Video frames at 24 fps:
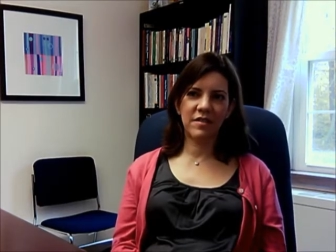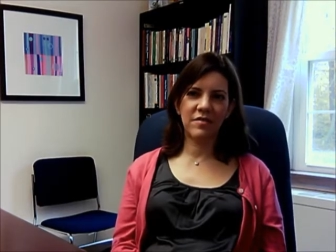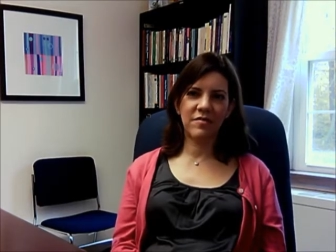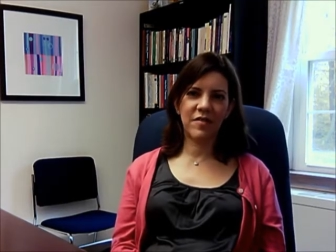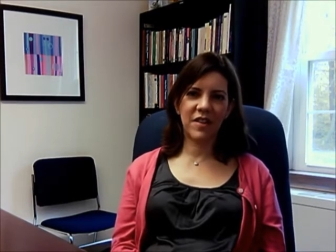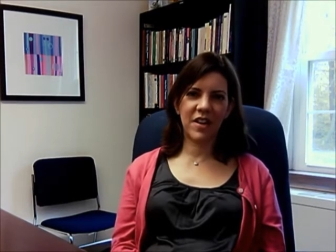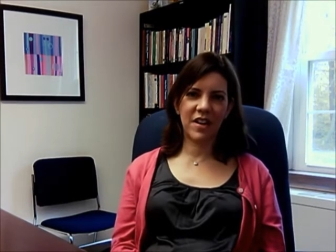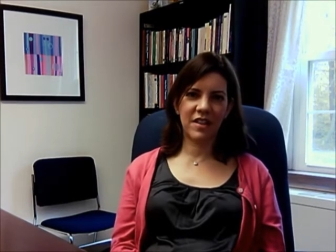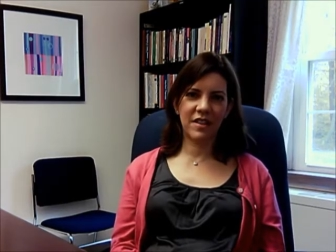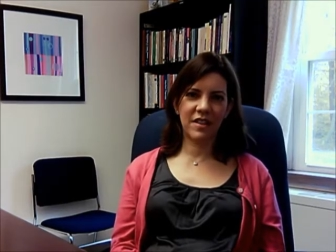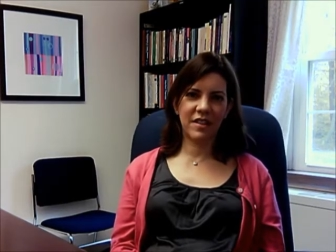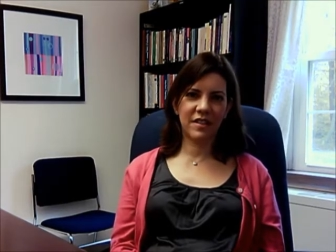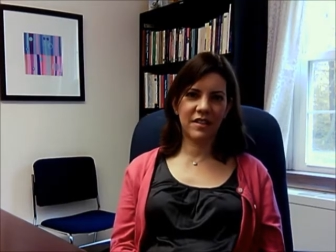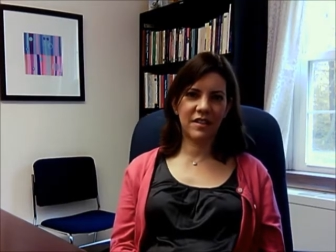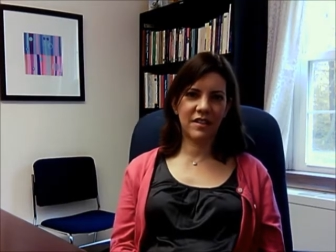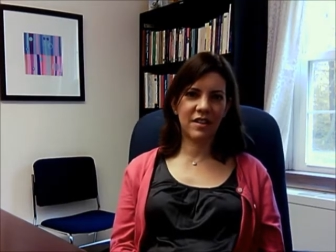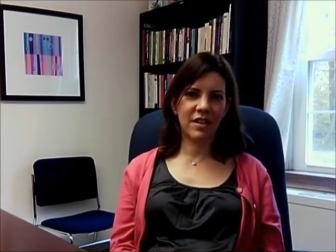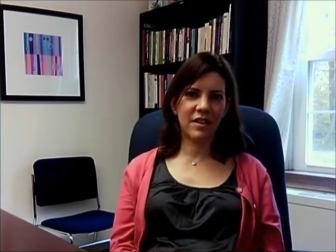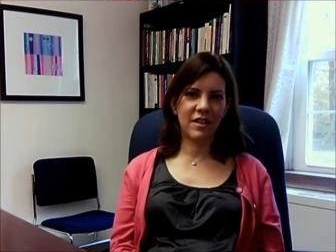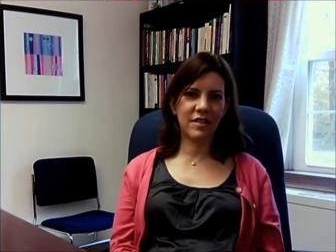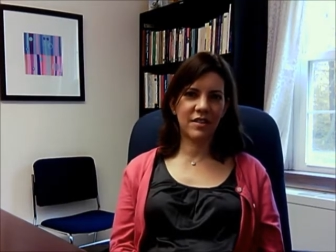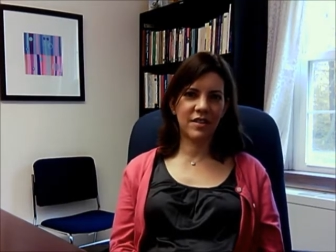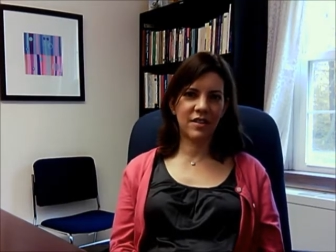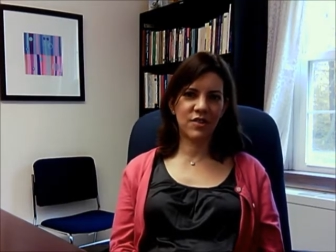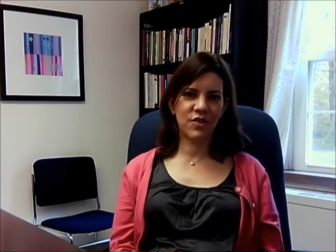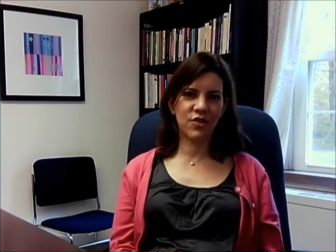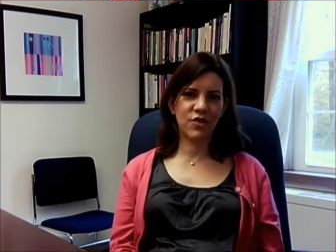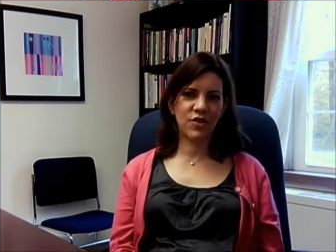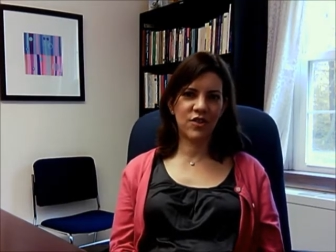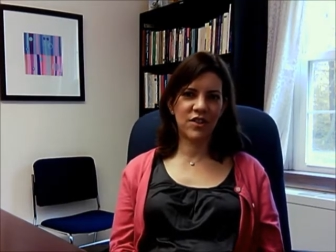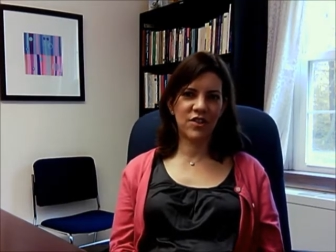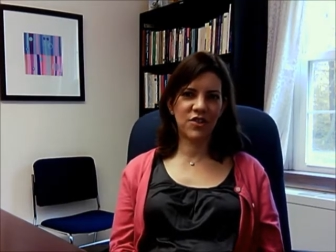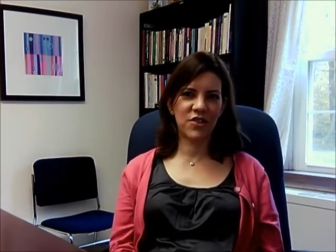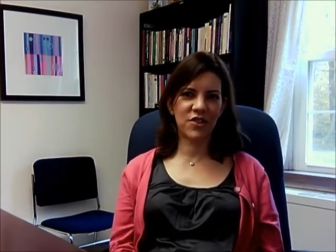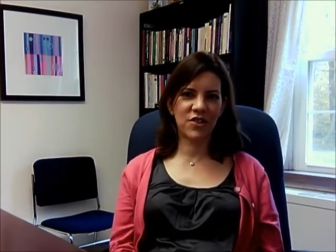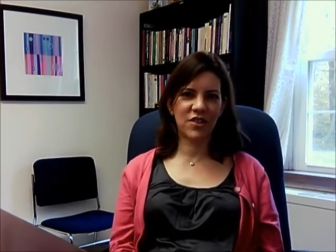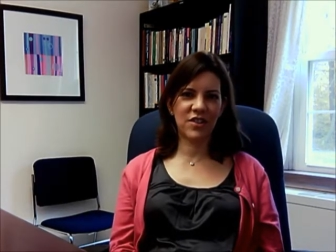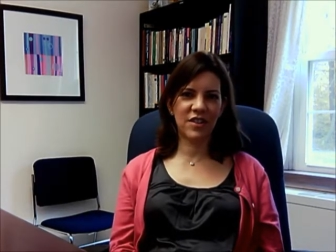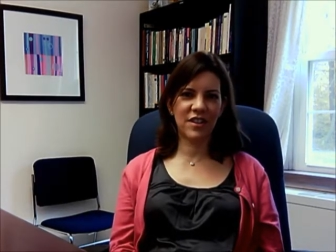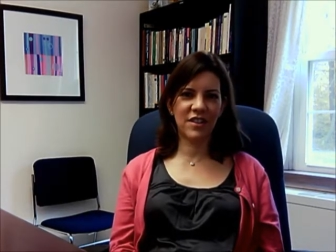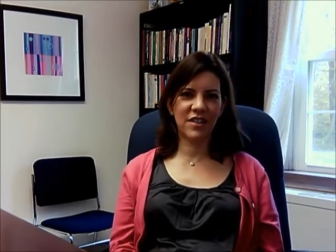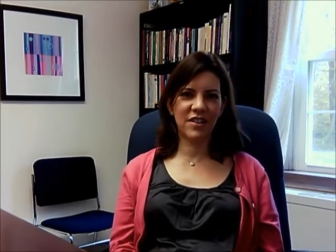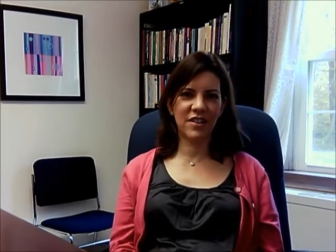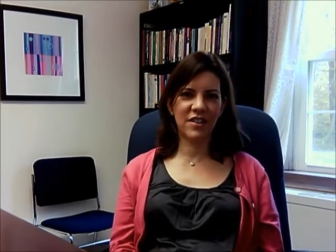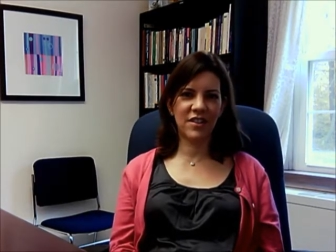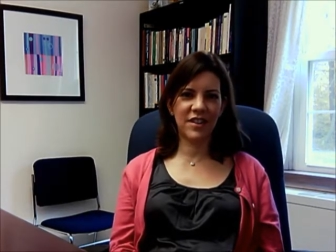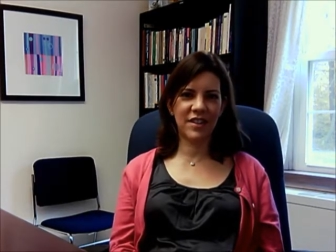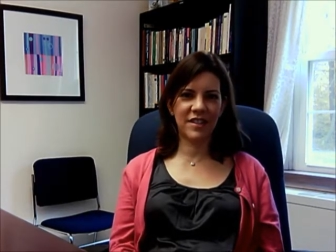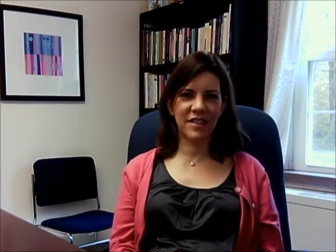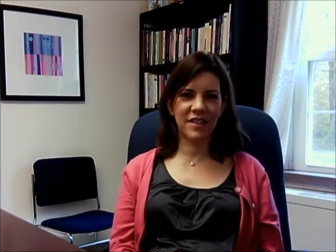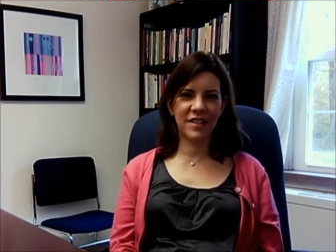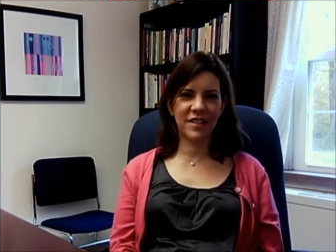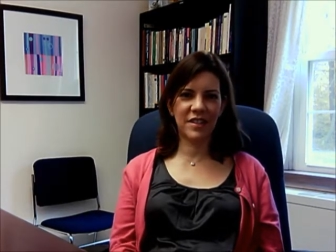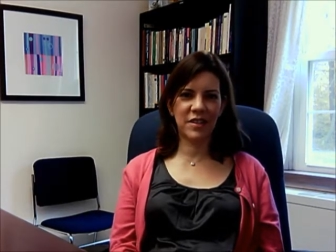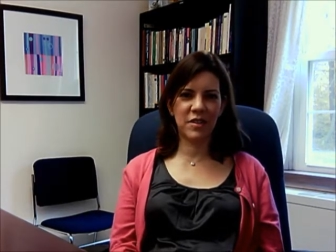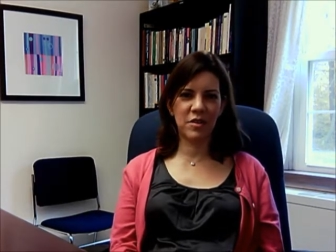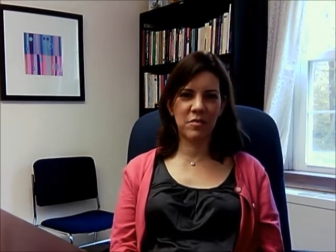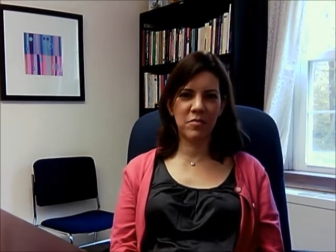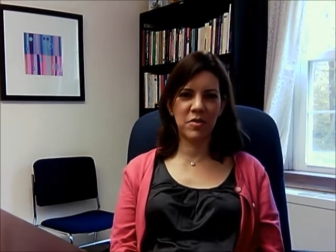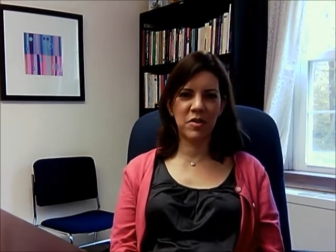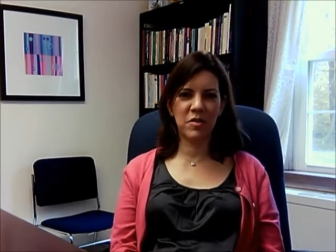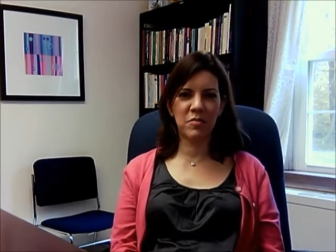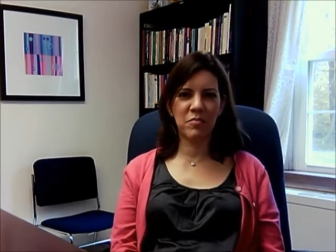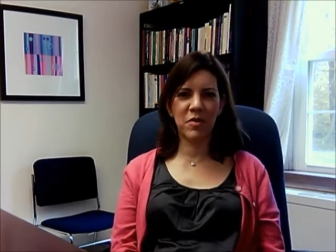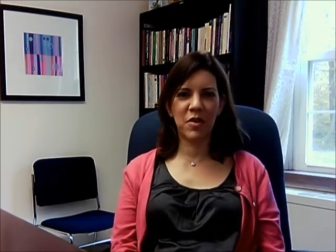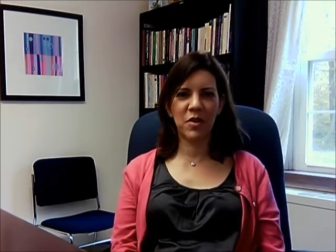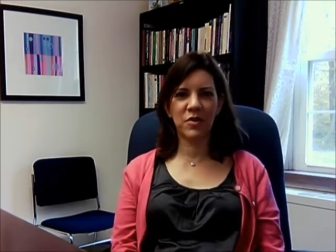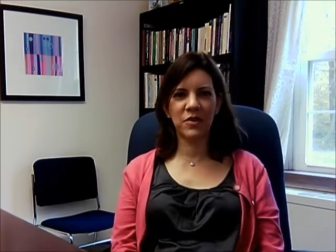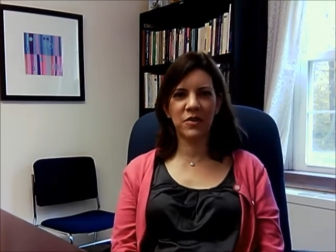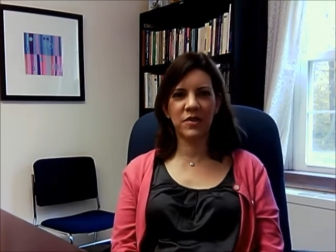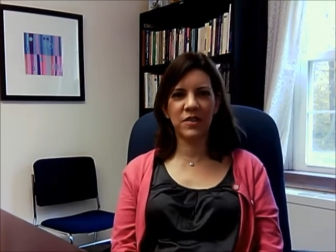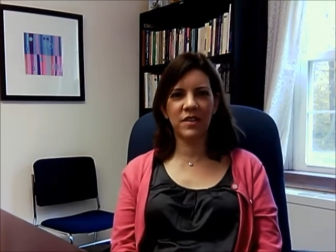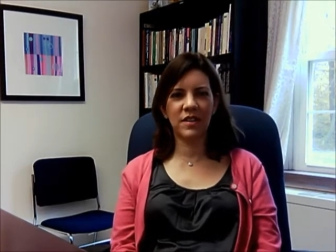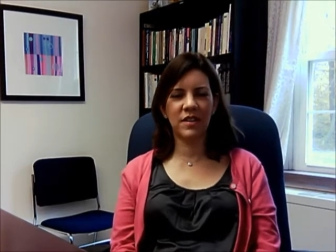violence concentration here at CW Post